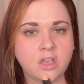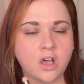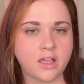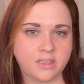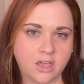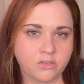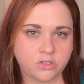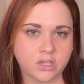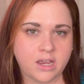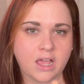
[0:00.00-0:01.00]
On the other
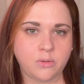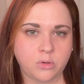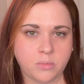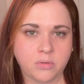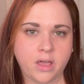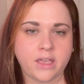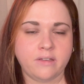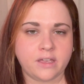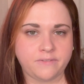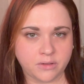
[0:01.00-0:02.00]
side, I will apply it
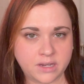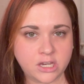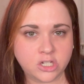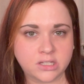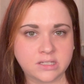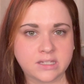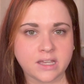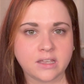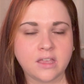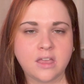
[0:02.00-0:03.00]
like a foundation stick.